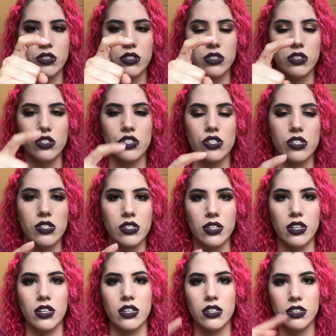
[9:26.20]
just
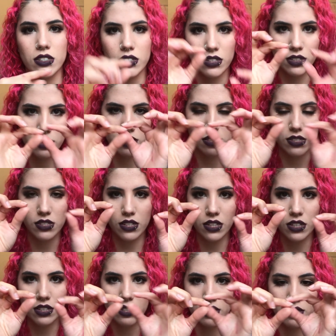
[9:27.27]
like a
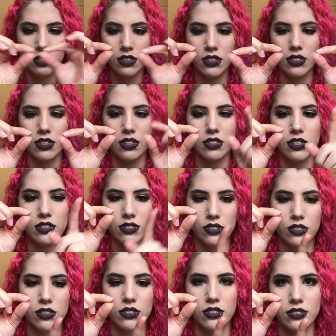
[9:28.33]
stick, and then
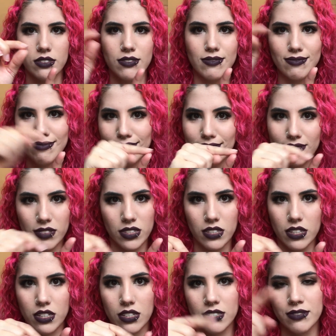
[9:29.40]
there's an
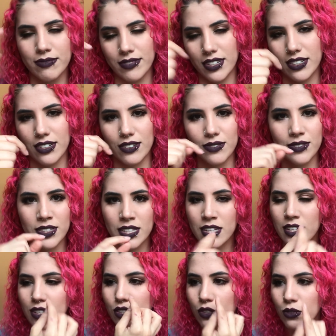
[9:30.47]
L, you know.
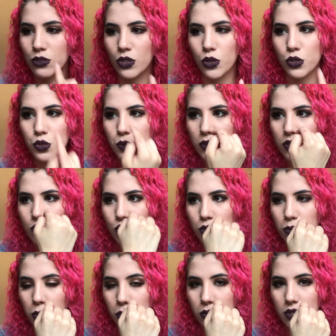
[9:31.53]
So those ones
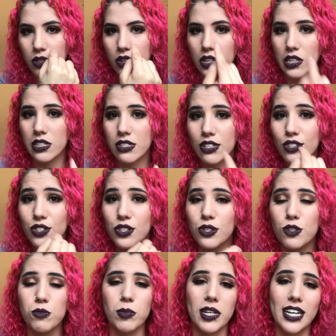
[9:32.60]
supposedly are easy to
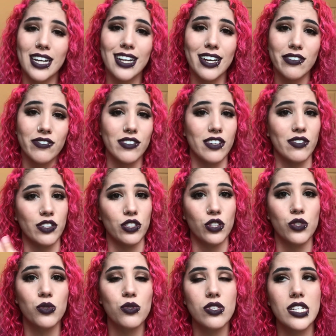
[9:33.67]
use, but again, I've never
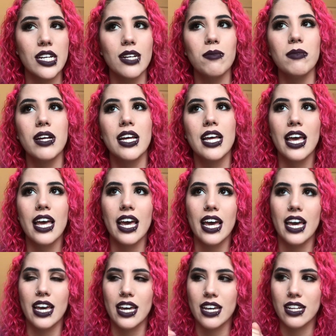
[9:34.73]
used them,
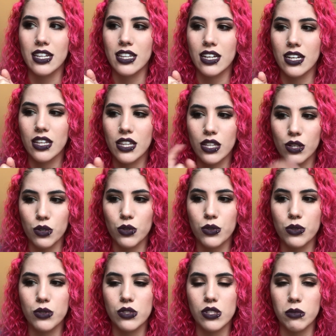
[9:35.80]
and
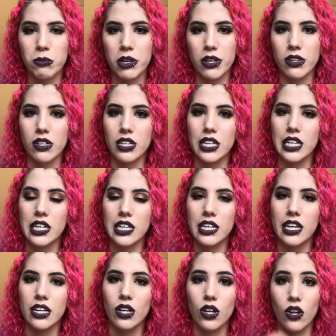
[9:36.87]
those apparently
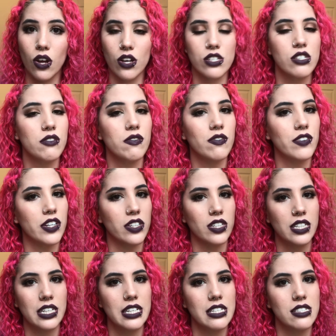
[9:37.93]
get lost fairly
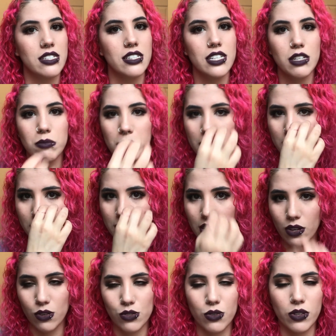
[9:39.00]
easily because they
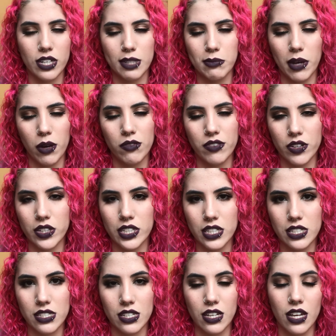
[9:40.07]
also come out very
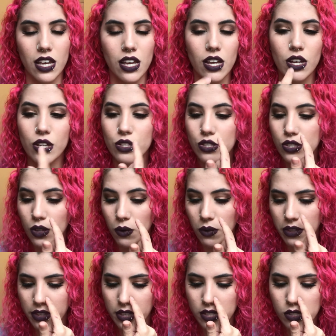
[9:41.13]
easy. So
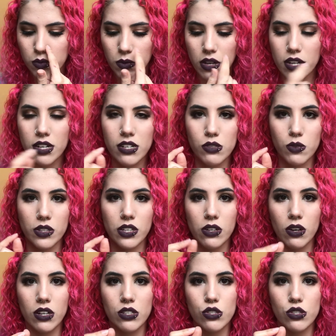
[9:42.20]
this one is what they call a